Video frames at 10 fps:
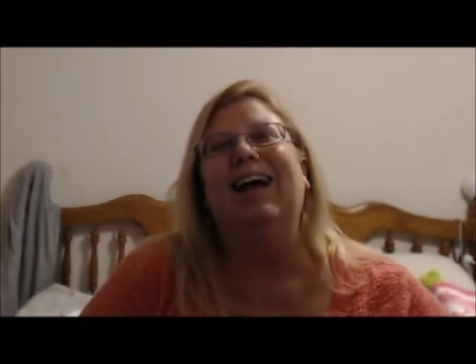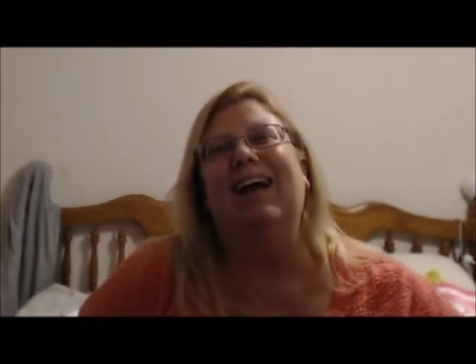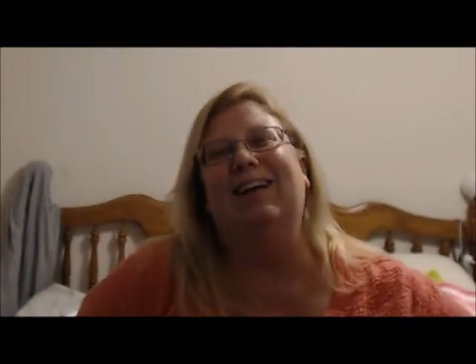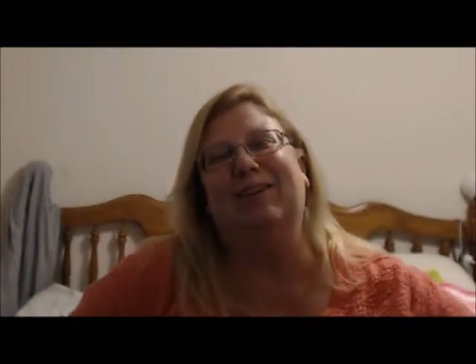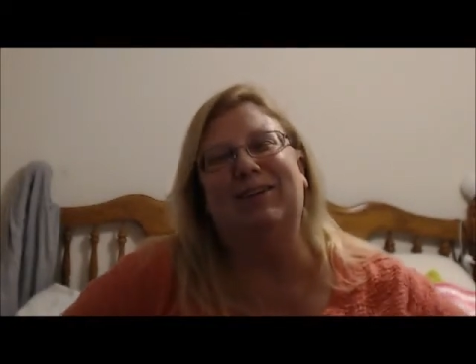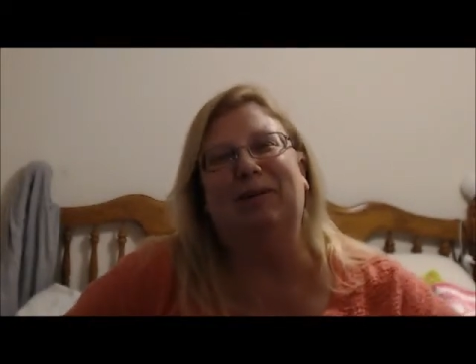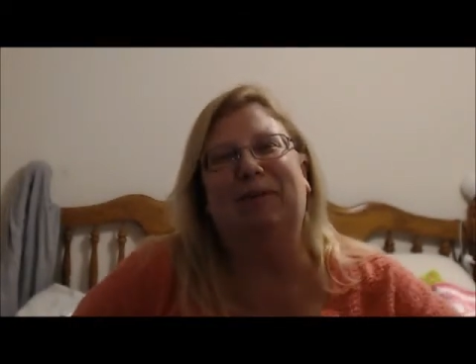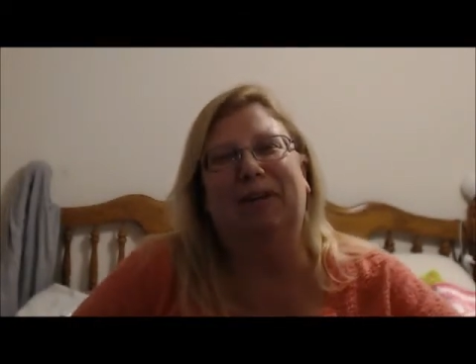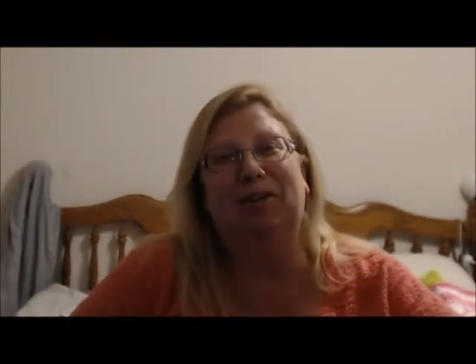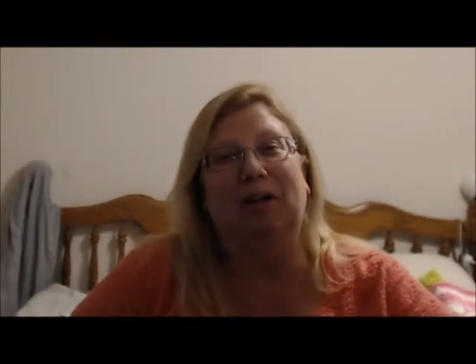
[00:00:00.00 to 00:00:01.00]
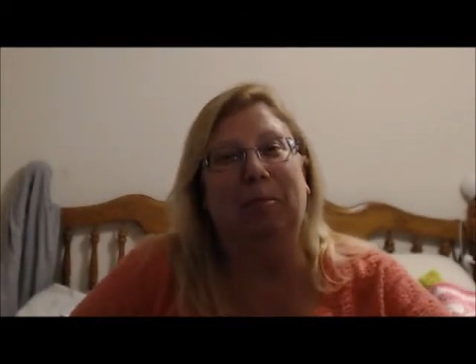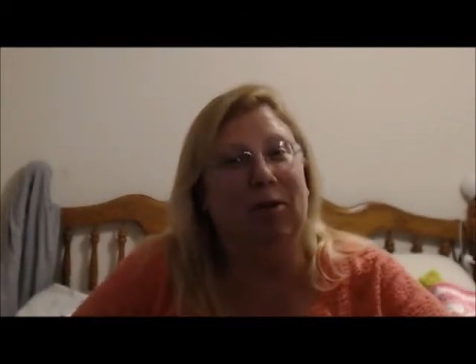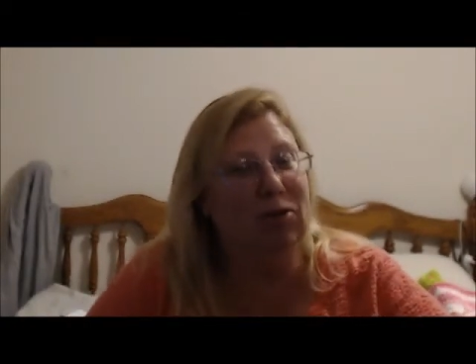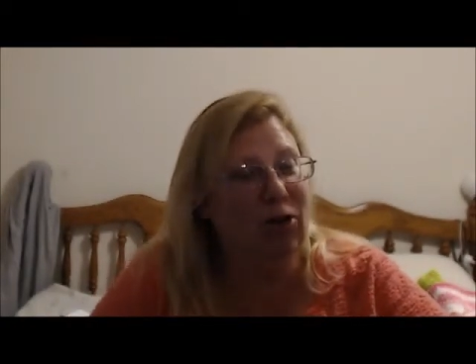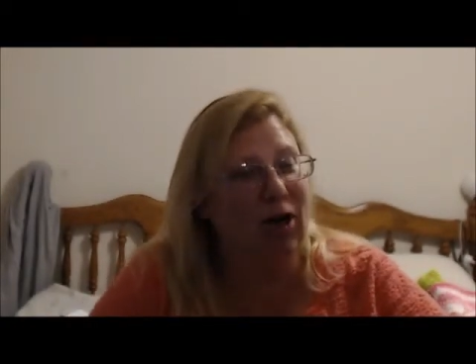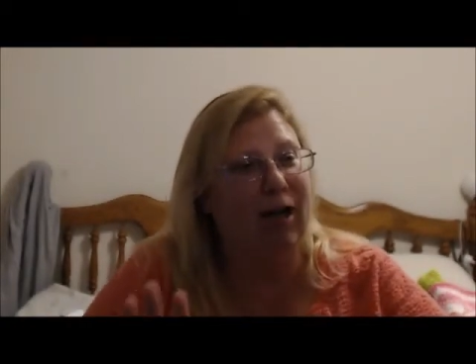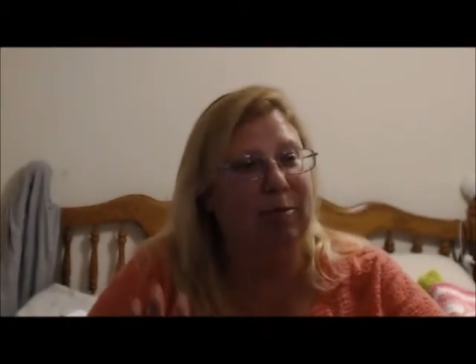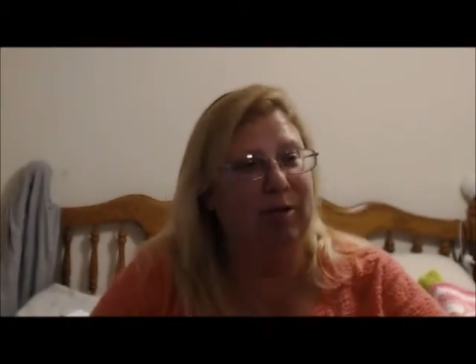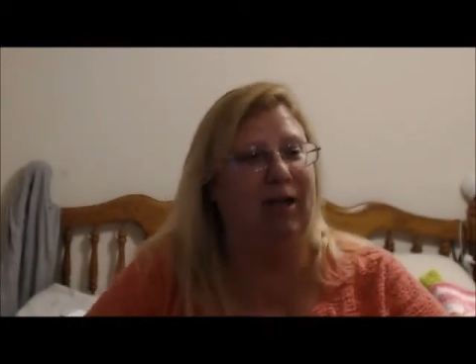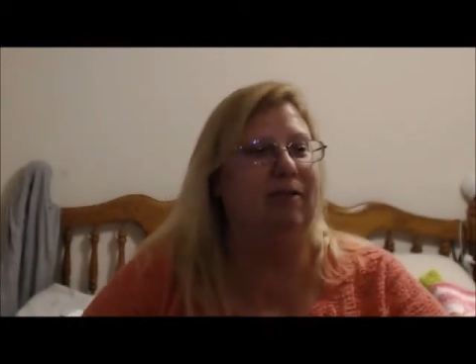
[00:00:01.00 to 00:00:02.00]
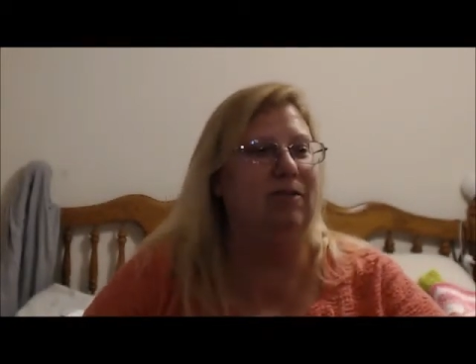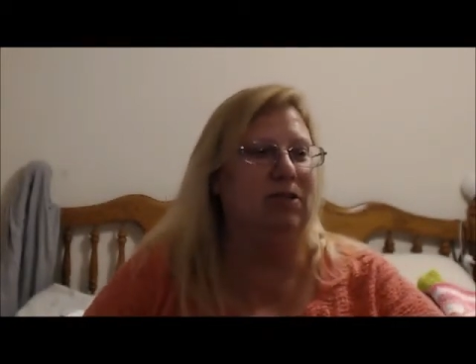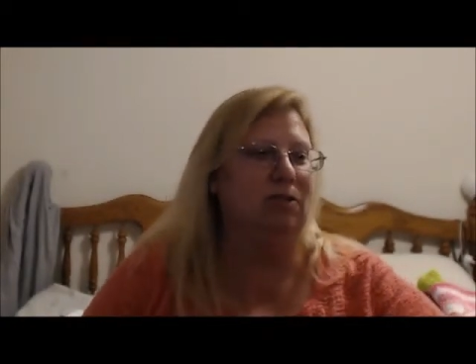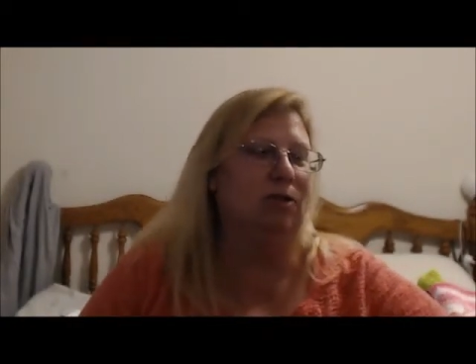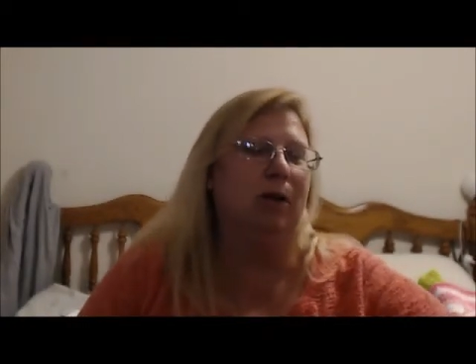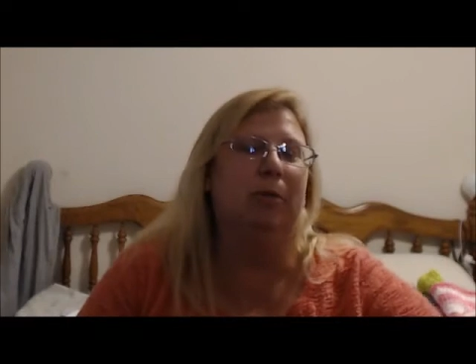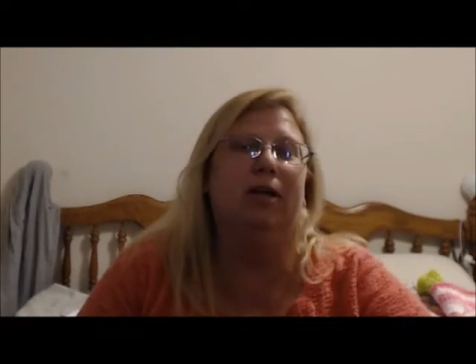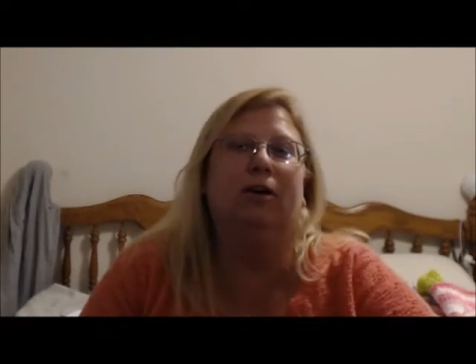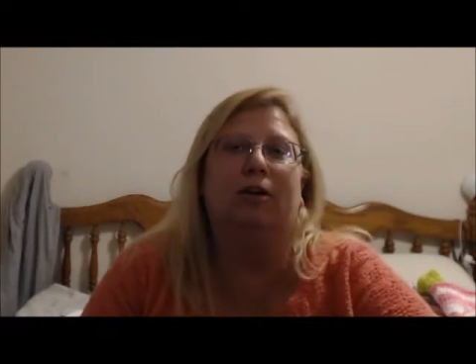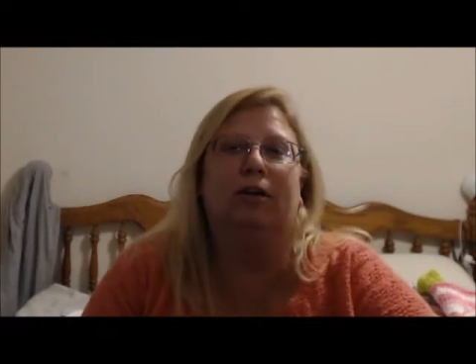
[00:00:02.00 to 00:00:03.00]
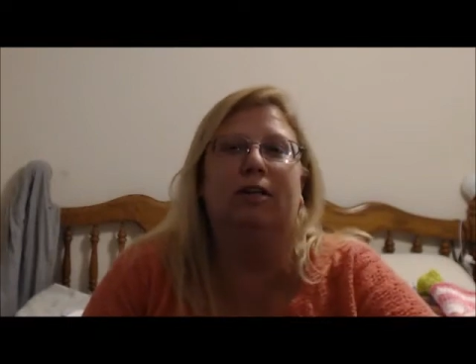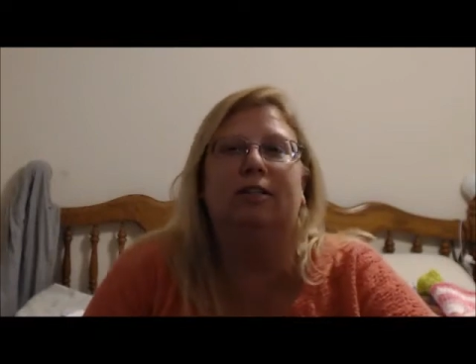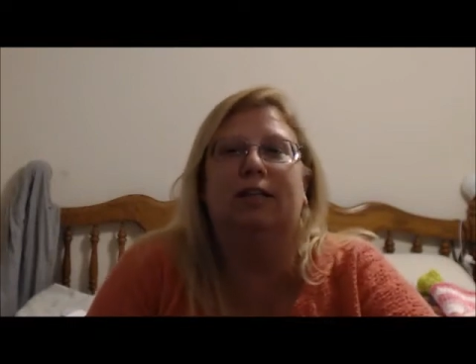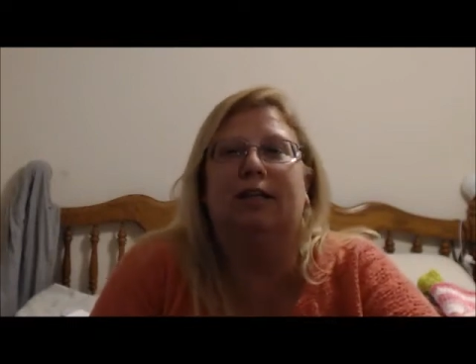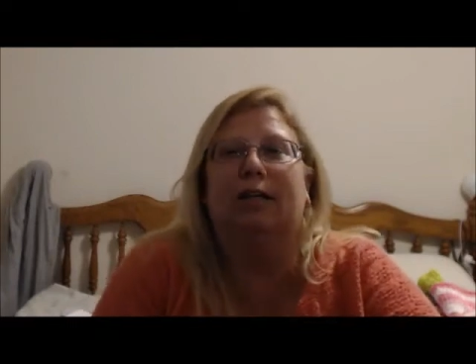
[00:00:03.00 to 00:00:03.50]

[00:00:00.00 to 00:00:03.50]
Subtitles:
and which I'm gonna try. I'm gonna try it my darndest.